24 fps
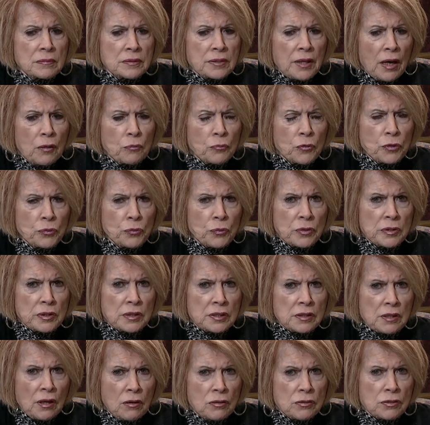Tom Woodward
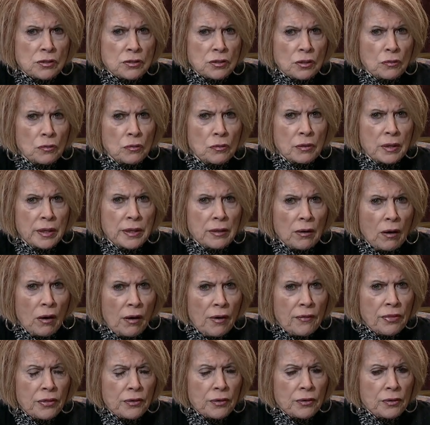is also an
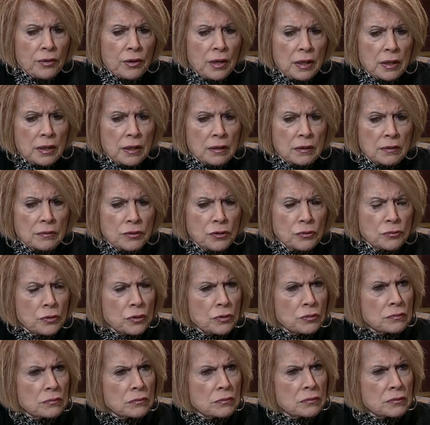author. You
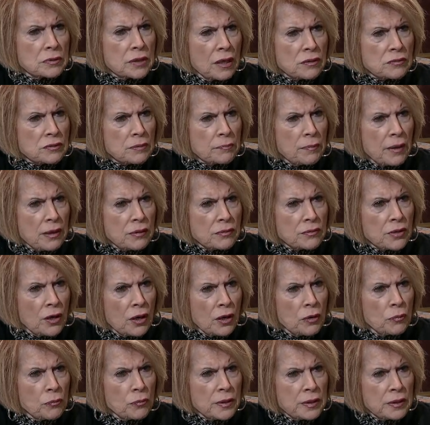wrote Doubts About
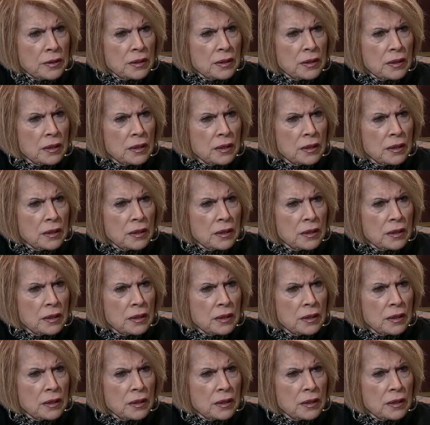Darwin.